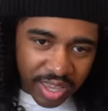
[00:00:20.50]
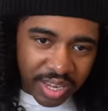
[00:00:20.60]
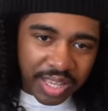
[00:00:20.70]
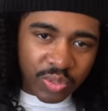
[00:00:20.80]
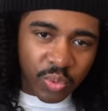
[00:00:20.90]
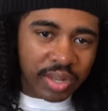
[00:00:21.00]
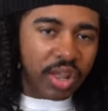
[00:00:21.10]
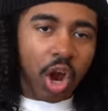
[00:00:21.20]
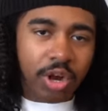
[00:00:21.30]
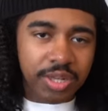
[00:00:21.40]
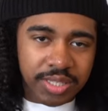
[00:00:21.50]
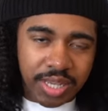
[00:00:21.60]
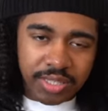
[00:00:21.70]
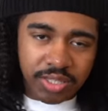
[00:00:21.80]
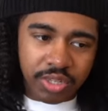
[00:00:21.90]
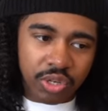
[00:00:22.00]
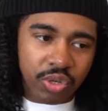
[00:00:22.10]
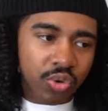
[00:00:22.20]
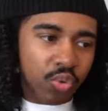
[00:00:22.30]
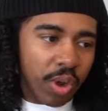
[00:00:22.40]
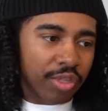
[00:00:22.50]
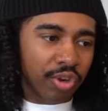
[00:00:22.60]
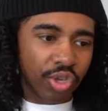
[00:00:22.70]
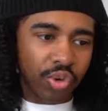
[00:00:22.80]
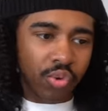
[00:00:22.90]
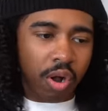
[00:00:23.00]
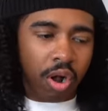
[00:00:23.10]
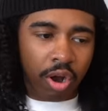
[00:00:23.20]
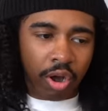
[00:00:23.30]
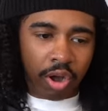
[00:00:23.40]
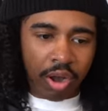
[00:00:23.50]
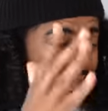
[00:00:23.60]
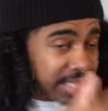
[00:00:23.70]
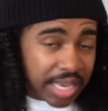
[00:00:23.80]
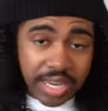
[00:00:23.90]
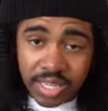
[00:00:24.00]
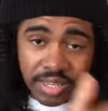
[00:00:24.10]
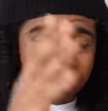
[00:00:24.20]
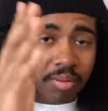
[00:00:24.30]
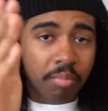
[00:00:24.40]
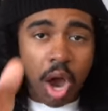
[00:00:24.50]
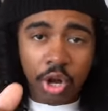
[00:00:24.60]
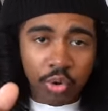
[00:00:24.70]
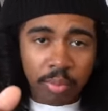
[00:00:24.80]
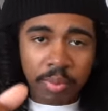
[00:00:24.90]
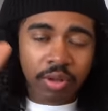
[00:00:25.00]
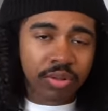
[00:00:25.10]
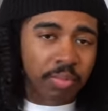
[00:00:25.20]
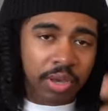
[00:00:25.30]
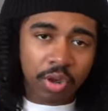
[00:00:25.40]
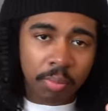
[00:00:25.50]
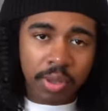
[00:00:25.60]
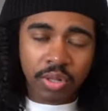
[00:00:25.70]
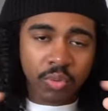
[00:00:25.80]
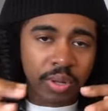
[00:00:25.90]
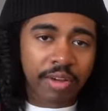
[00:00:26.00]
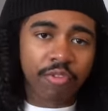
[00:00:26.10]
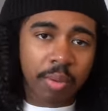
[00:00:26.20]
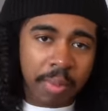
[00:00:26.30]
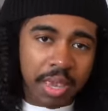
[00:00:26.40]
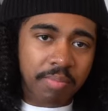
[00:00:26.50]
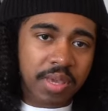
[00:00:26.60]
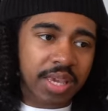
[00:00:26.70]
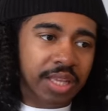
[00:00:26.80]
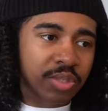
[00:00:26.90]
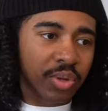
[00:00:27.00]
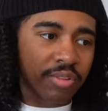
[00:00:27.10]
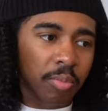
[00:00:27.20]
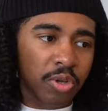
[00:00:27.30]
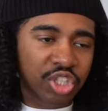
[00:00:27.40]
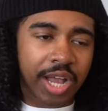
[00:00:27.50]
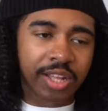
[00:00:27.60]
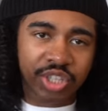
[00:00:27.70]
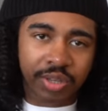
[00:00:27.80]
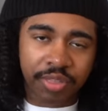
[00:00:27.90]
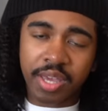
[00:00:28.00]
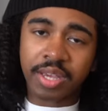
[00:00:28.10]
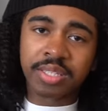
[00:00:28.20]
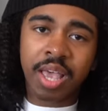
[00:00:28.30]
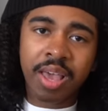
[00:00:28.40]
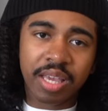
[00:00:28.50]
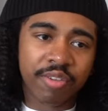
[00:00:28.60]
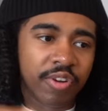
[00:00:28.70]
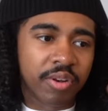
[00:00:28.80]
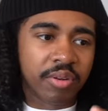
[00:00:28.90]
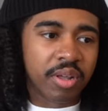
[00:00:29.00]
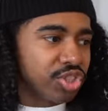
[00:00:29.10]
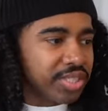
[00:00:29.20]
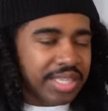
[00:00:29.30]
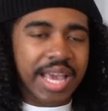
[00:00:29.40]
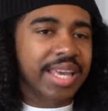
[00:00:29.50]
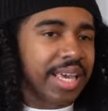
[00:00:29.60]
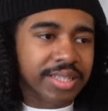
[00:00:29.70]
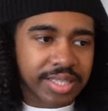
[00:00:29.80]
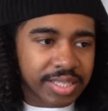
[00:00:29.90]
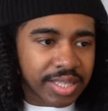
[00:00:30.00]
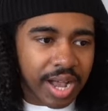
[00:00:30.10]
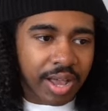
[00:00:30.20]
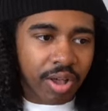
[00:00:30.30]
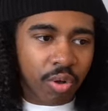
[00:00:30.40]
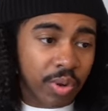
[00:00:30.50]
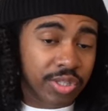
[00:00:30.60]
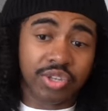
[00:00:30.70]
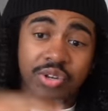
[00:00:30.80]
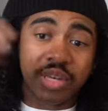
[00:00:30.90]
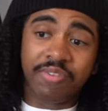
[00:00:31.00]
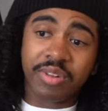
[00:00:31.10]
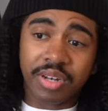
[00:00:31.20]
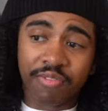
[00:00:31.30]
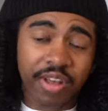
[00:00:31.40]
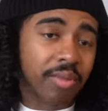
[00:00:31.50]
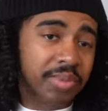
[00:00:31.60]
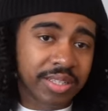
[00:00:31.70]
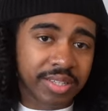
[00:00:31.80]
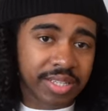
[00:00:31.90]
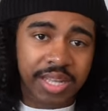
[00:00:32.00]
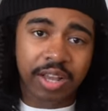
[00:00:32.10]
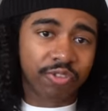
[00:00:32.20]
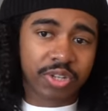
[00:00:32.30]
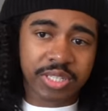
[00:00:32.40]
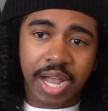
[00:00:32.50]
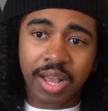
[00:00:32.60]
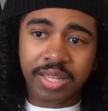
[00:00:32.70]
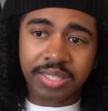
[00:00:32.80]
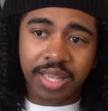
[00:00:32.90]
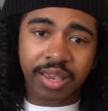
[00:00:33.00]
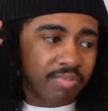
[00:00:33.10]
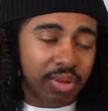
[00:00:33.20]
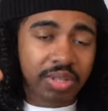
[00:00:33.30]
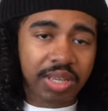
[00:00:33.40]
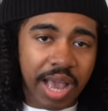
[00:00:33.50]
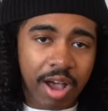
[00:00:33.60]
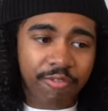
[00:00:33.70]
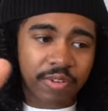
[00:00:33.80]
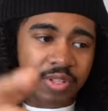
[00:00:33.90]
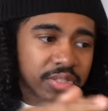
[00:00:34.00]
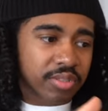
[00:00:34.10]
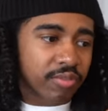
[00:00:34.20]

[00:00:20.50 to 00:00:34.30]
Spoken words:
it is one of the hardest things to do, whether you are skinny, moderate build, bigger build, whatever it may be. It's one of the most challenging things, even just getting into style. Once you're even developed into style, if you're a stylist, like building outfits